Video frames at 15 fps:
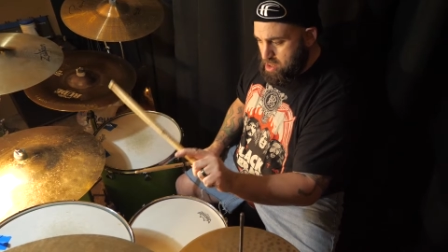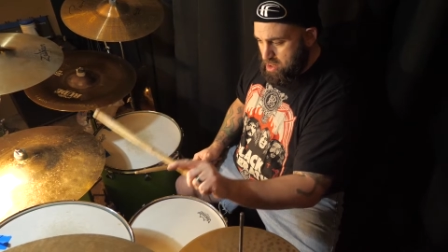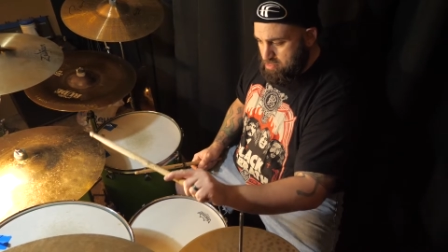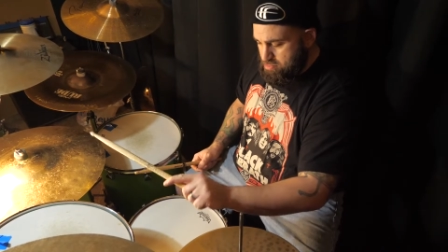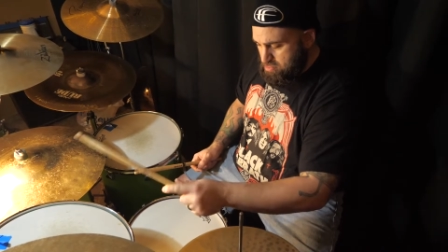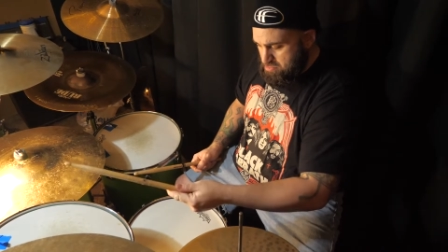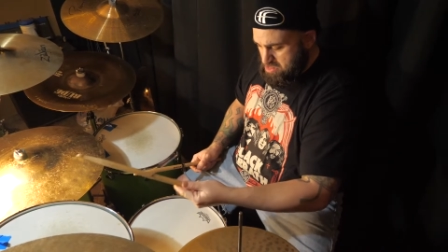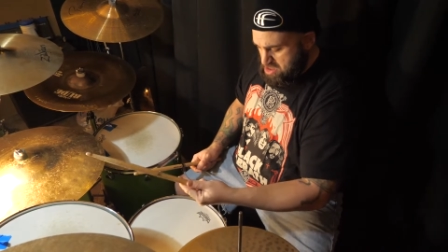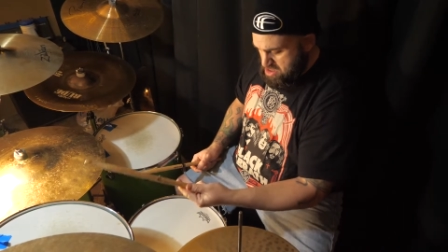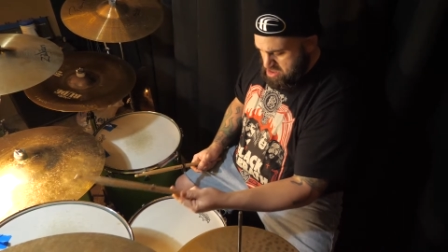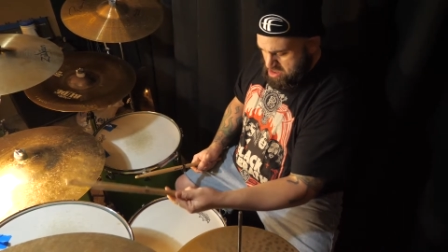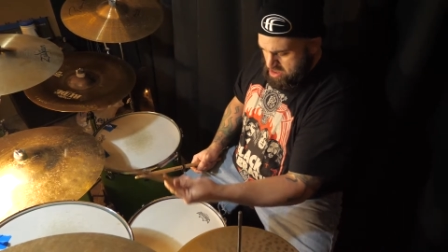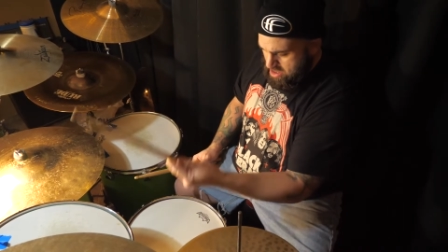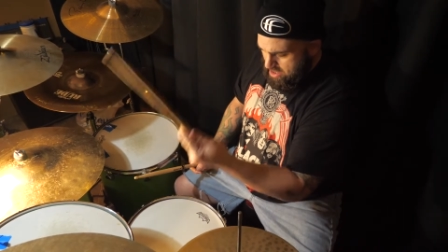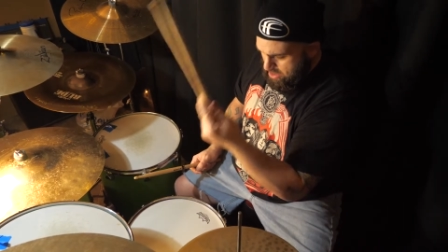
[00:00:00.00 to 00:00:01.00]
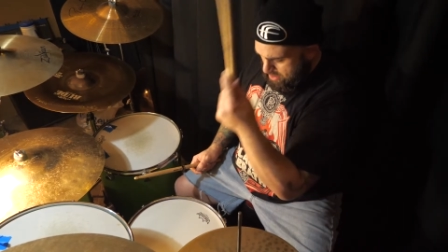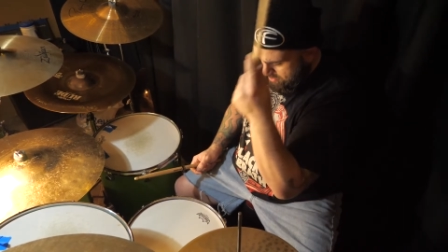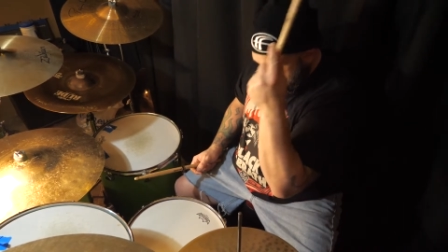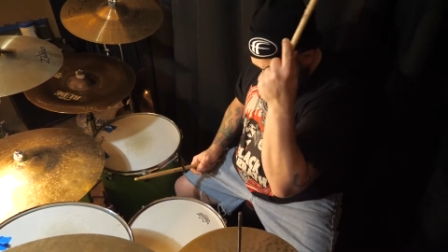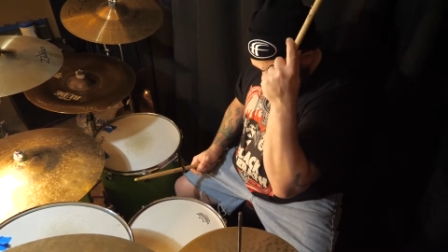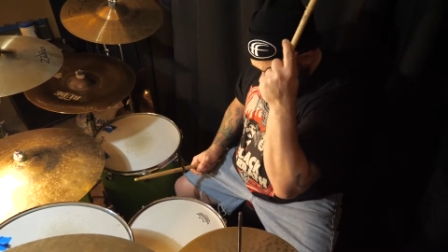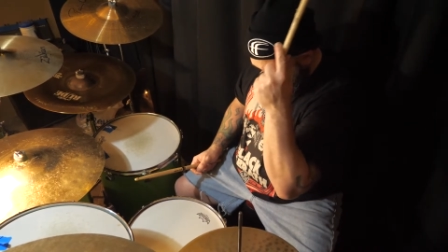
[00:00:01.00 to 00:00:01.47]
know, and
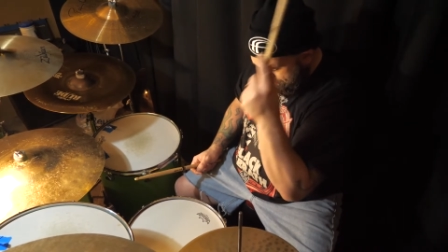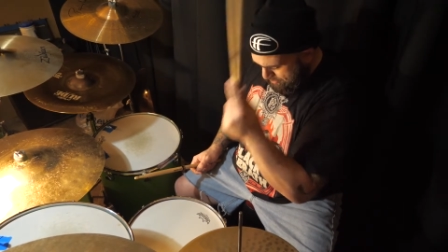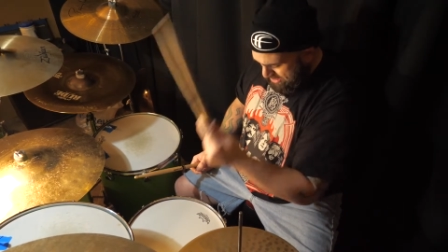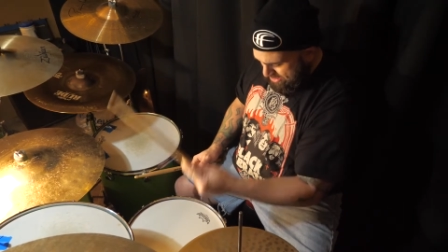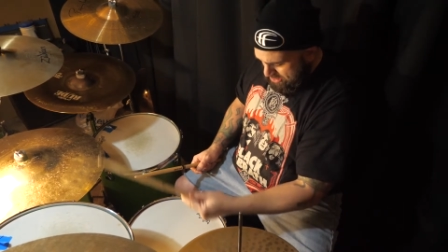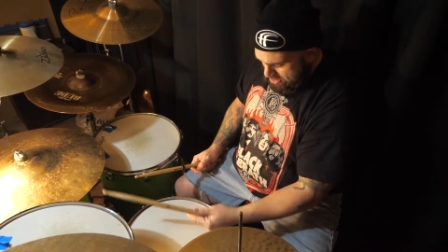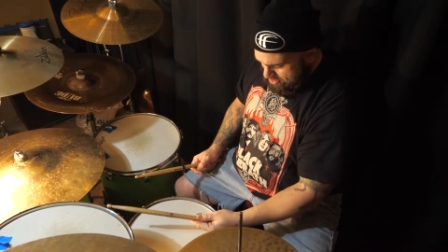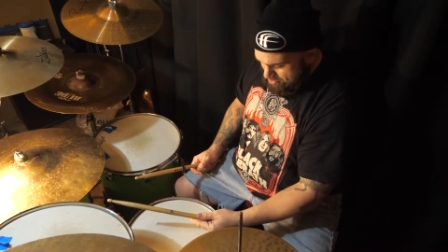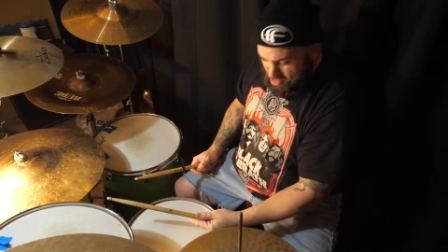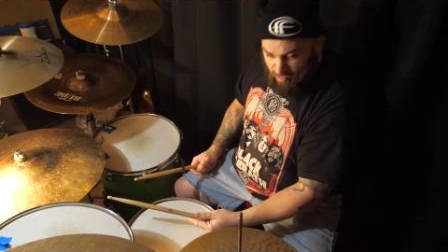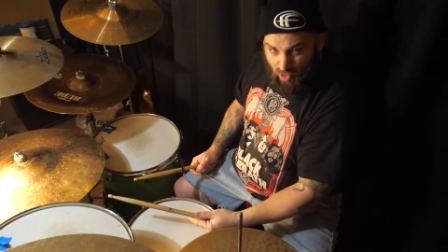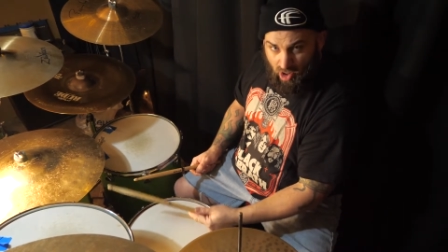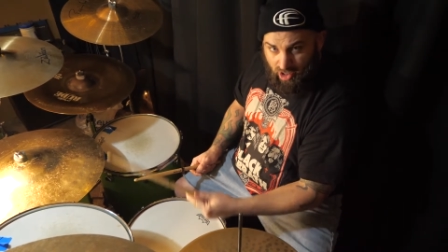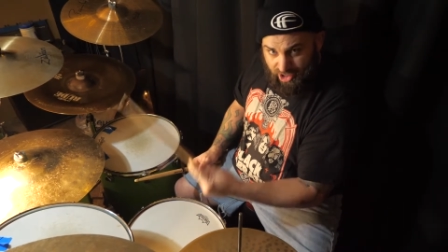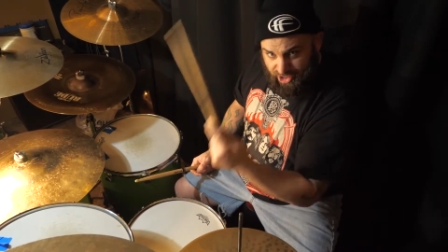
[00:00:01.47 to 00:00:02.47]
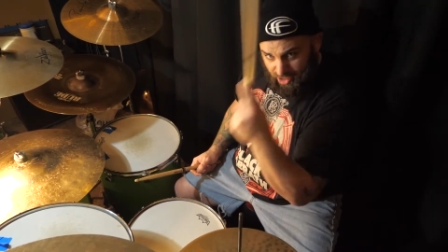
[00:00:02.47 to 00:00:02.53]
I'll I'll play it like I'm karate